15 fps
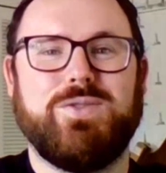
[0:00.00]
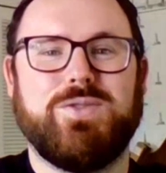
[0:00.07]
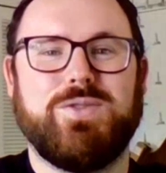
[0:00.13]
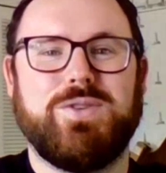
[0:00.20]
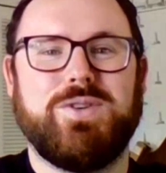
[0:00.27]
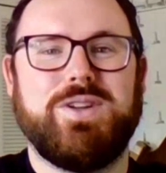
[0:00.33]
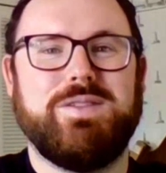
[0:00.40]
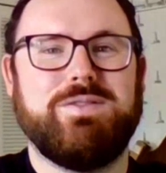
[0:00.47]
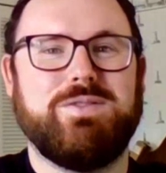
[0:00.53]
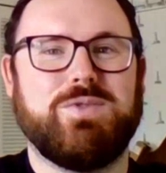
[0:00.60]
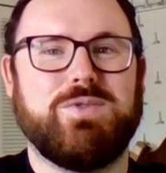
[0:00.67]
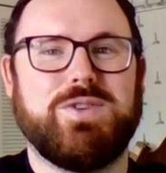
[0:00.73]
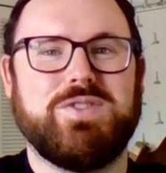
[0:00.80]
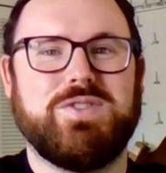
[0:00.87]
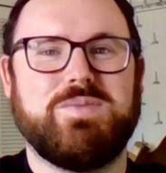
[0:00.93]
or even
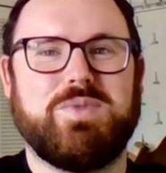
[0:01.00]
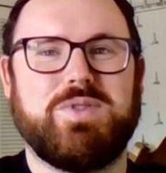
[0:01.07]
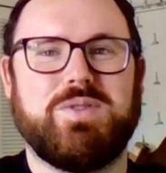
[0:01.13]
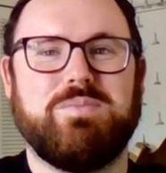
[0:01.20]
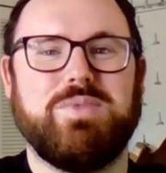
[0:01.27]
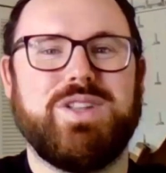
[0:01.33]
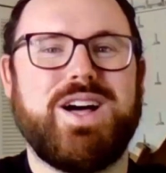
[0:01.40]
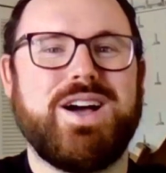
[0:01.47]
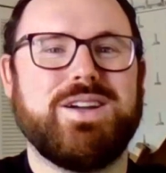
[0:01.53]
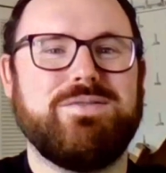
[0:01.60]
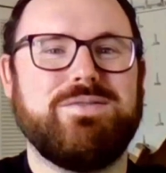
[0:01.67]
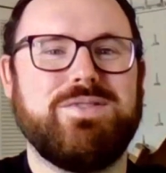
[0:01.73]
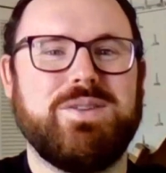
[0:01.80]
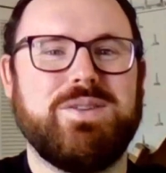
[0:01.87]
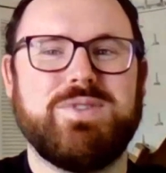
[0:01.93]
worse, per
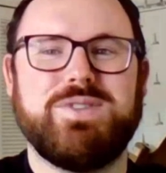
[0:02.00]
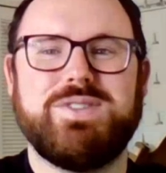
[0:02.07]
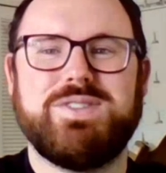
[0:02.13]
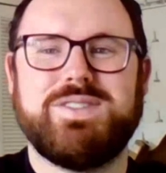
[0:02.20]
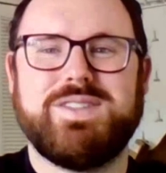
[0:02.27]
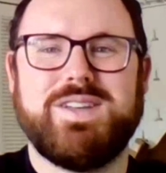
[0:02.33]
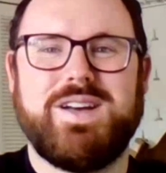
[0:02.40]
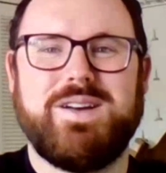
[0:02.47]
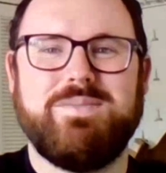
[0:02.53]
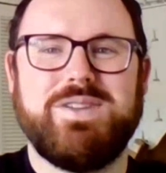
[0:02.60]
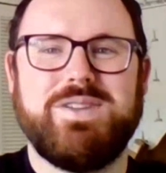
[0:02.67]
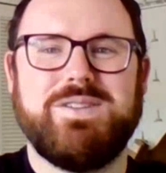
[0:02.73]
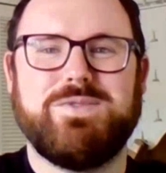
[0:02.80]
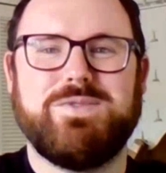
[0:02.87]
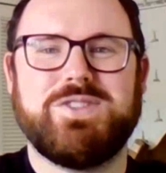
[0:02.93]
block of numbers,
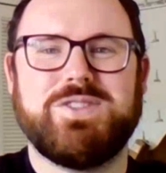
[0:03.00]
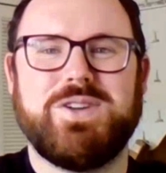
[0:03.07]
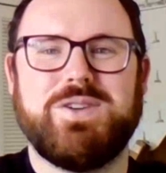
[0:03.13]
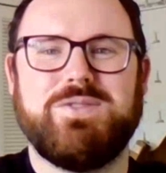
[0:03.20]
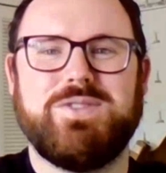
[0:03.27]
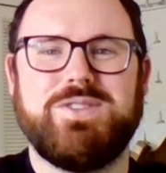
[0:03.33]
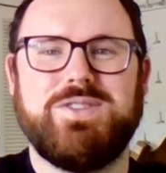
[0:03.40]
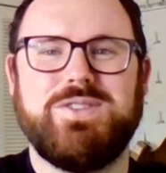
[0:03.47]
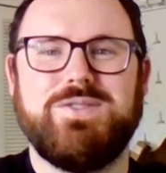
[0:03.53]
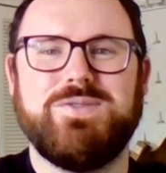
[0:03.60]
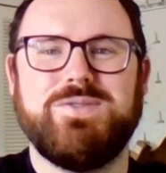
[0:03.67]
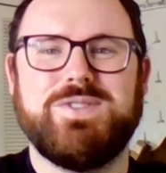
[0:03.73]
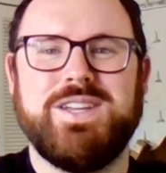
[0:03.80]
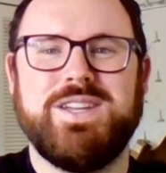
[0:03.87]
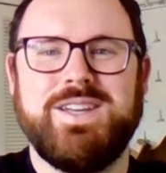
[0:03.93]
many of which go
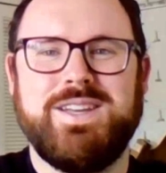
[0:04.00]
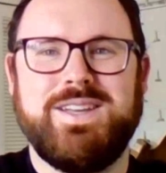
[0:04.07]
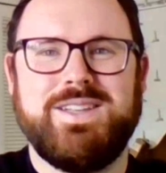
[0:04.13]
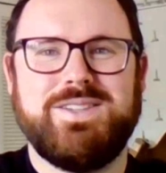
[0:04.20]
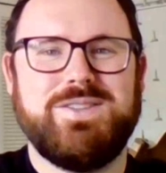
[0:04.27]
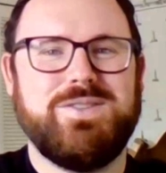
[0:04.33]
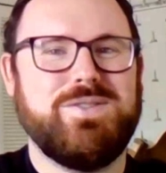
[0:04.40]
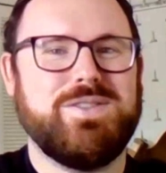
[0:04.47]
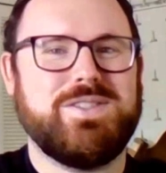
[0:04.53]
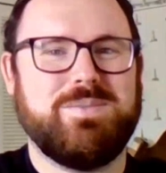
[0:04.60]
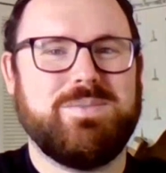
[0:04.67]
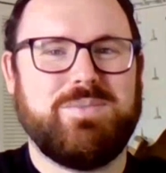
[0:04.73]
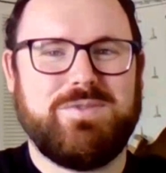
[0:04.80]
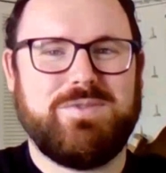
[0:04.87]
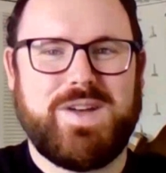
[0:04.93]
unused, to the
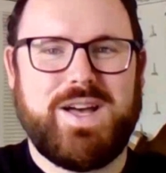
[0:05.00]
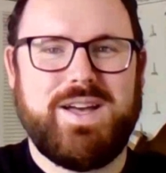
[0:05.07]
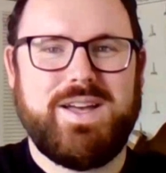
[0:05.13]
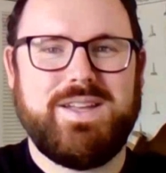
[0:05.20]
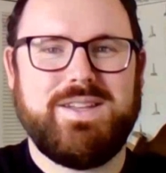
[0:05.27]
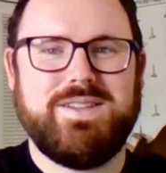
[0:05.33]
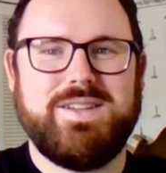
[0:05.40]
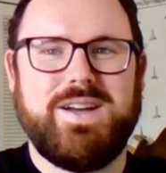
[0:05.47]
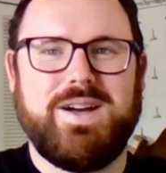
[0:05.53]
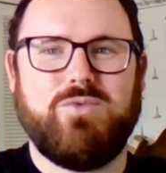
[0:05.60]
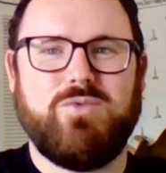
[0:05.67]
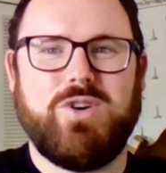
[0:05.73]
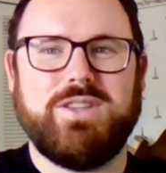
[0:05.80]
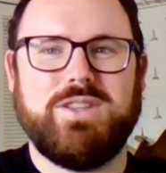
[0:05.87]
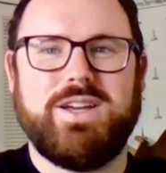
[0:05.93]
simplified
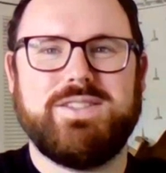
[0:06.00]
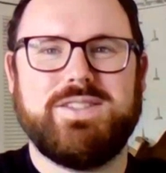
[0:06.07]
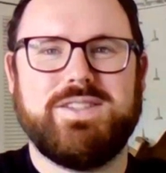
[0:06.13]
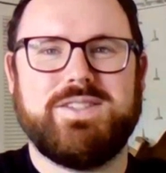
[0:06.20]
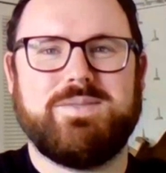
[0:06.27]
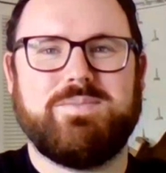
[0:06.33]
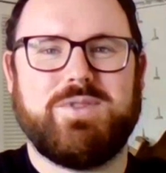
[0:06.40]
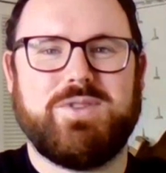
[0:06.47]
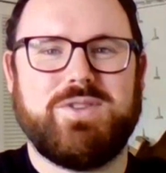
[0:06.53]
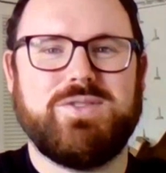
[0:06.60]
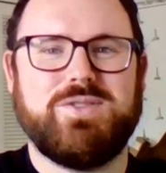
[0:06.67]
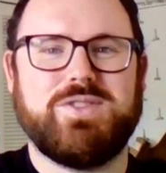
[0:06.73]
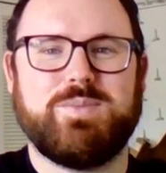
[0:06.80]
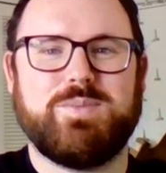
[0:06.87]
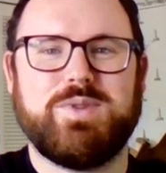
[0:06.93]
one license per
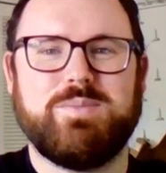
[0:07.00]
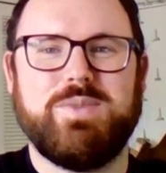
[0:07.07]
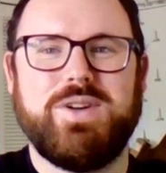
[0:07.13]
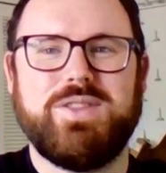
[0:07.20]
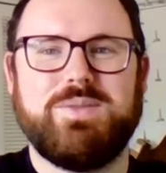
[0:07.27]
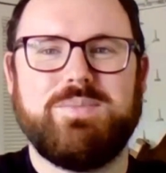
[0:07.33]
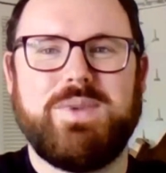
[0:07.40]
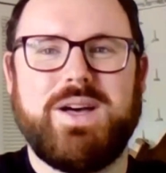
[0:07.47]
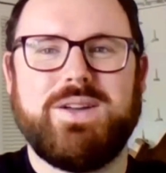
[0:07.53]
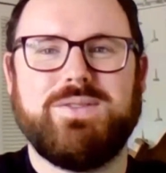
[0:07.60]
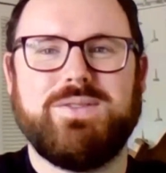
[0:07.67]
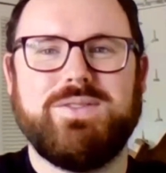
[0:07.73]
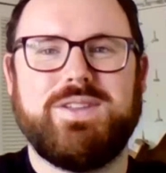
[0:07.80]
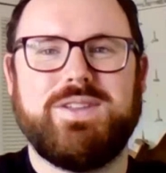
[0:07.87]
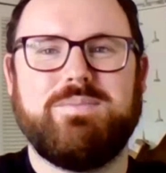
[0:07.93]
user per month
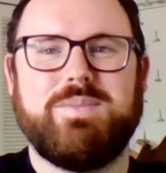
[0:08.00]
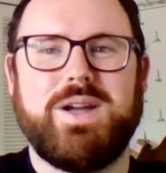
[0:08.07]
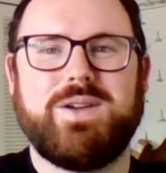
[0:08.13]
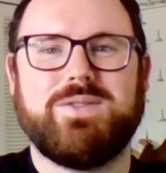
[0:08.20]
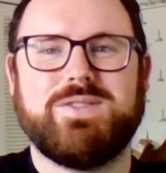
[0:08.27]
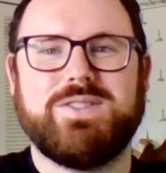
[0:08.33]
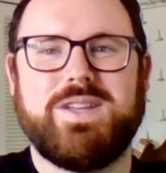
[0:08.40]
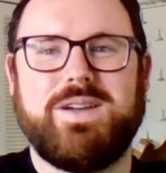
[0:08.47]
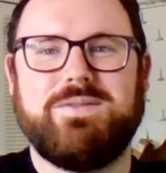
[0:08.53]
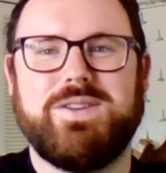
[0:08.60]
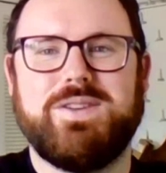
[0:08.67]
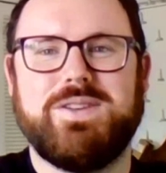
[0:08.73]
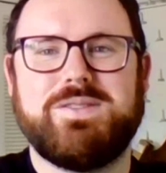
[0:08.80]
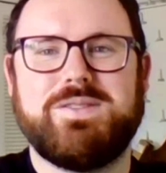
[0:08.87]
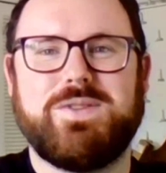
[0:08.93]
model that Microsoft
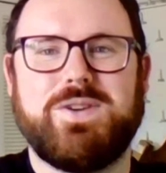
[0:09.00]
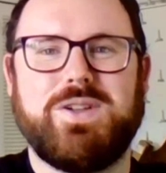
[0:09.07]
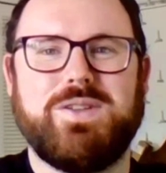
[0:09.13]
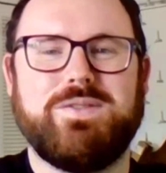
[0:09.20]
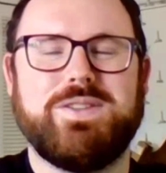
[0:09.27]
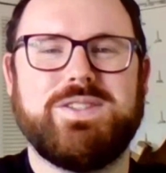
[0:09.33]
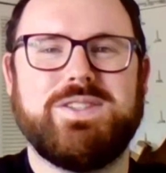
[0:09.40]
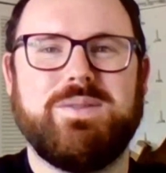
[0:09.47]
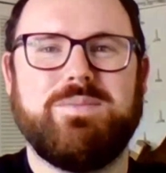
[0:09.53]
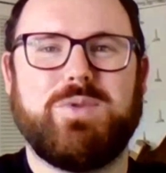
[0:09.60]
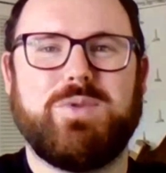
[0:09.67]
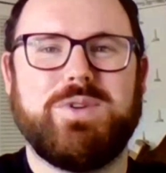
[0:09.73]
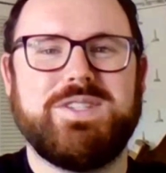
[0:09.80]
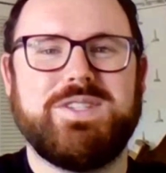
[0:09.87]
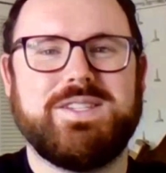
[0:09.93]
does for all of its
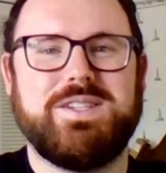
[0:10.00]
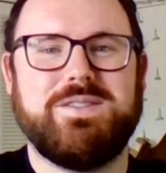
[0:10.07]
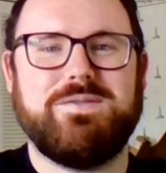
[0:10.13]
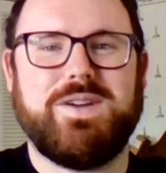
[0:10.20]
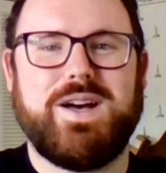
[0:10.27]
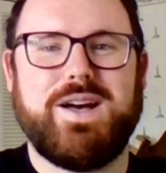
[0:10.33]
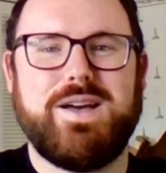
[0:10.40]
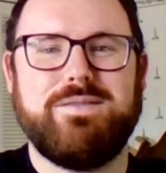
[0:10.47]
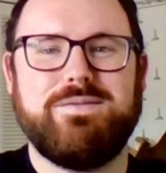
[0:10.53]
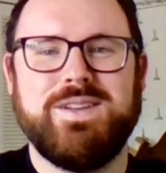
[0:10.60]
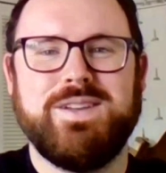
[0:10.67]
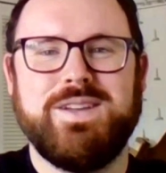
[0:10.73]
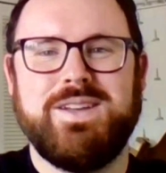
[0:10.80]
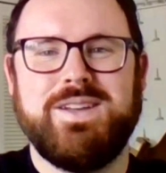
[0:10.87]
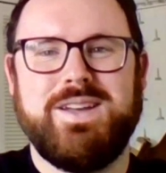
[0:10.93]
M365
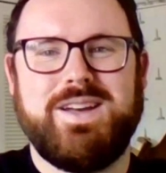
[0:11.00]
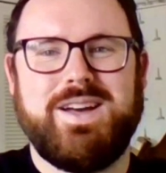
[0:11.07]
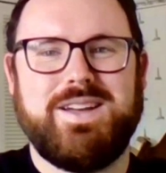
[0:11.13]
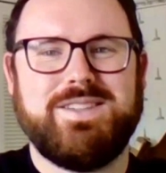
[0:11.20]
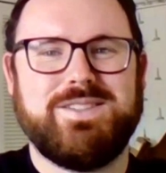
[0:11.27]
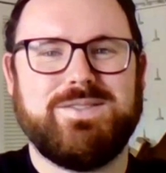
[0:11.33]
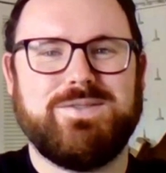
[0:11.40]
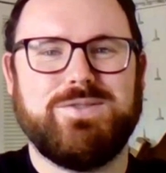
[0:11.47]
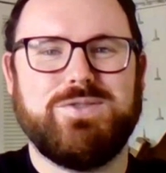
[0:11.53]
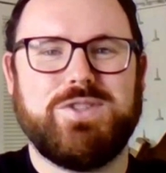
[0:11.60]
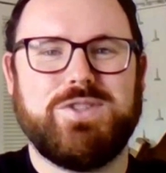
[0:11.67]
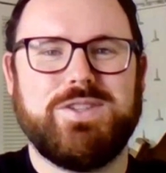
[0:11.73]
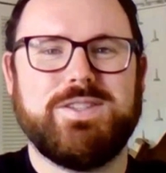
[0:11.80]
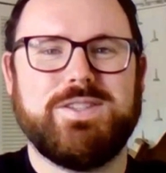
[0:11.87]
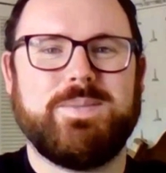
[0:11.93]

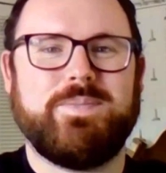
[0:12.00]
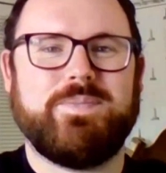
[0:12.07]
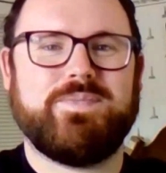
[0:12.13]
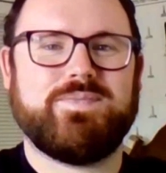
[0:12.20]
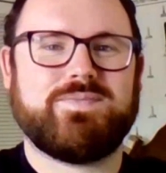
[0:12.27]
solutions.